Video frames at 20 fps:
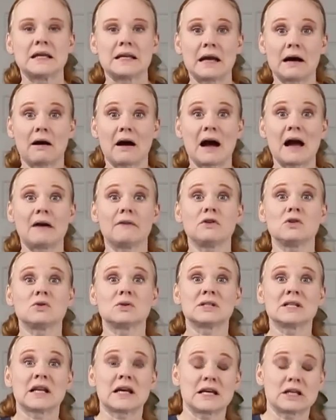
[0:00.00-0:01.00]
Now, I've
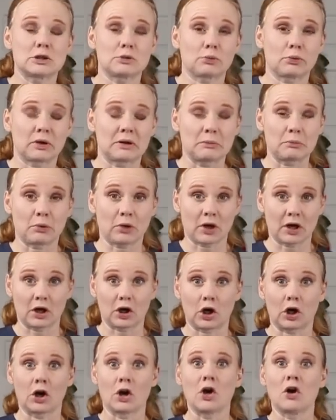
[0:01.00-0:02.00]
used an HP
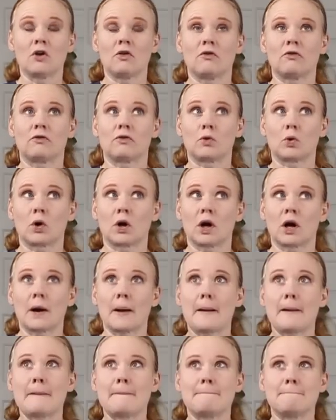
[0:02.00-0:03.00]
printer for
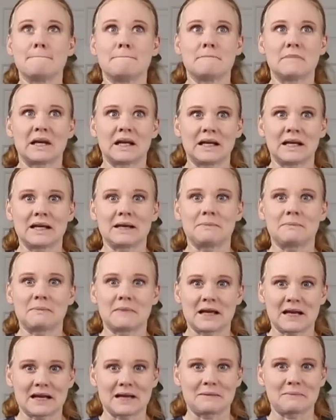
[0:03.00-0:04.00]
many
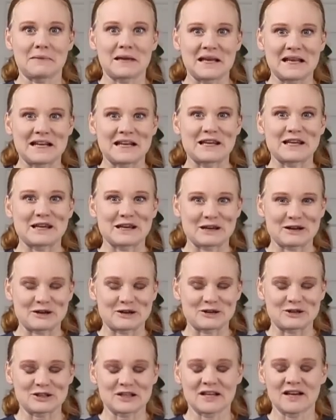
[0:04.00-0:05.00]

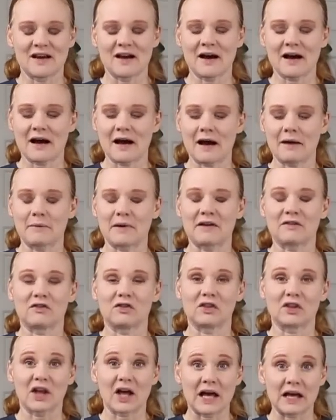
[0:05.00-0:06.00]
years. I've
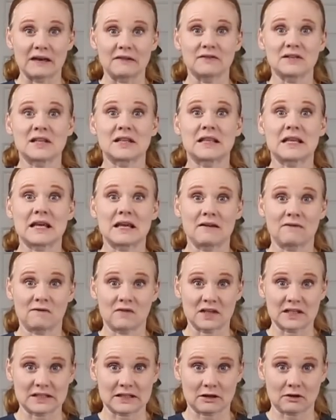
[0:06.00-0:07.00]
loved the
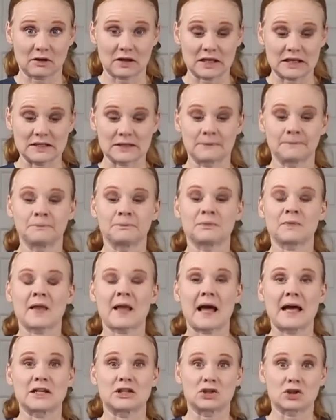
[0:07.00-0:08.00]
Envy series.
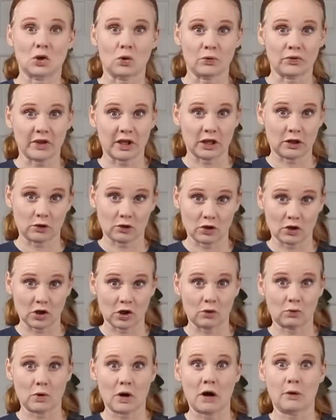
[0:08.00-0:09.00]
I don't think you can
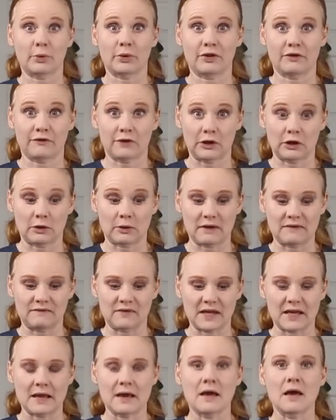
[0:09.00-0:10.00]
go wrong with the Photo
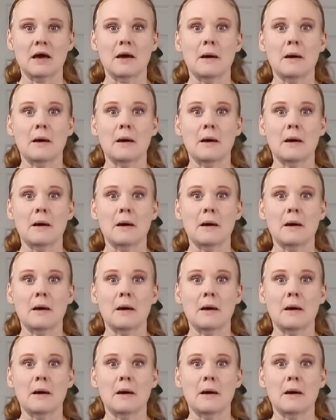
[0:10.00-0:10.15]
Envy.